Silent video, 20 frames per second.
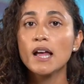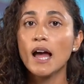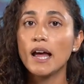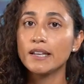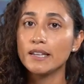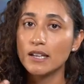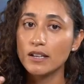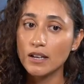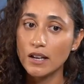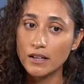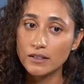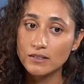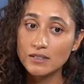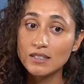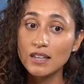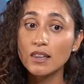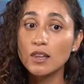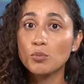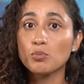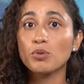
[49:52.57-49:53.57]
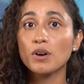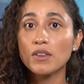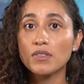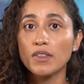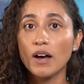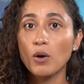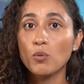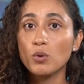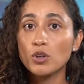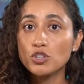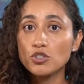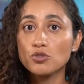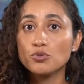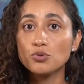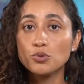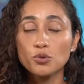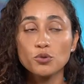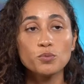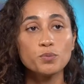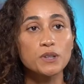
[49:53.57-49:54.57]
And then celebrate that. When you
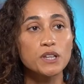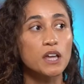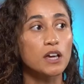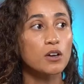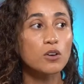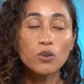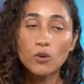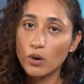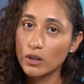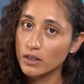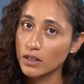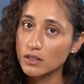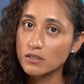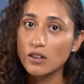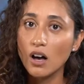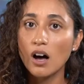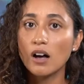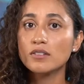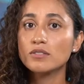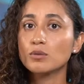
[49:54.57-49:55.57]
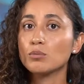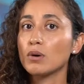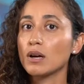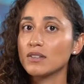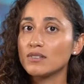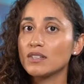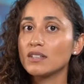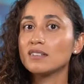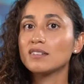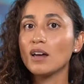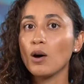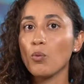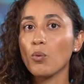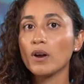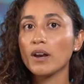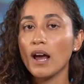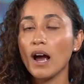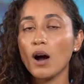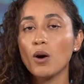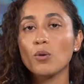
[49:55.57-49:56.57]
do, be like, that's awesome, I did that
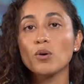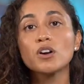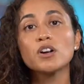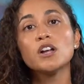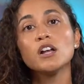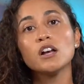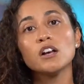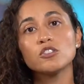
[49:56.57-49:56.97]
1 hour.